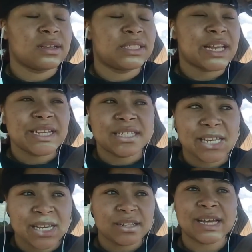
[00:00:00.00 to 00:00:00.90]

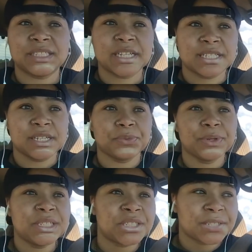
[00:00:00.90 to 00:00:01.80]

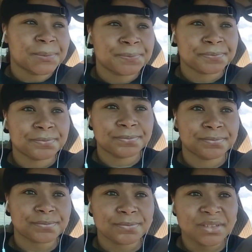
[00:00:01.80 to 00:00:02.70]
Risha,
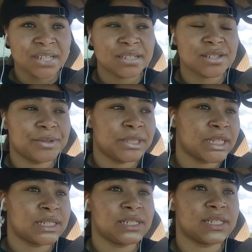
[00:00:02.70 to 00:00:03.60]
because Lord
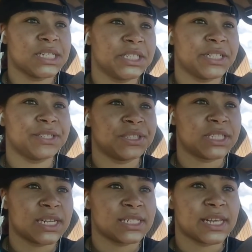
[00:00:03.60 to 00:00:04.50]
JT is in jail.
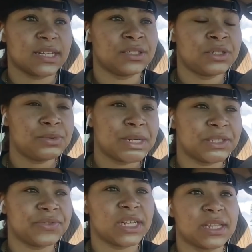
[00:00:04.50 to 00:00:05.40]
She's not saying too
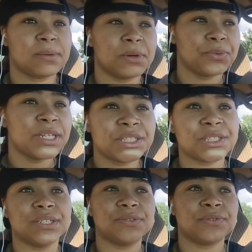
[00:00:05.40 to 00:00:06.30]
much of anything, but
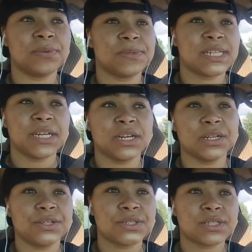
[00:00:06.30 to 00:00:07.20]
Risha from City
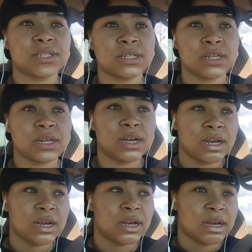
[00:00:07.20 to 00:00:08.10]
Girls,
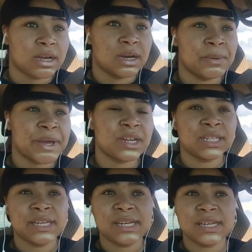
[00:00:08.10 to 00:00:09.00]

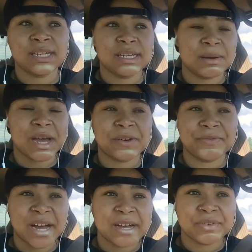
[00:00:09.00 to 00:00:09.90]
apparently about
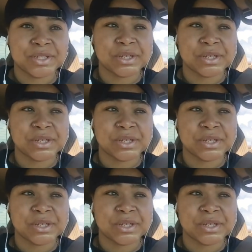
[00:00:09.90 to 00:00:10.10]
5 or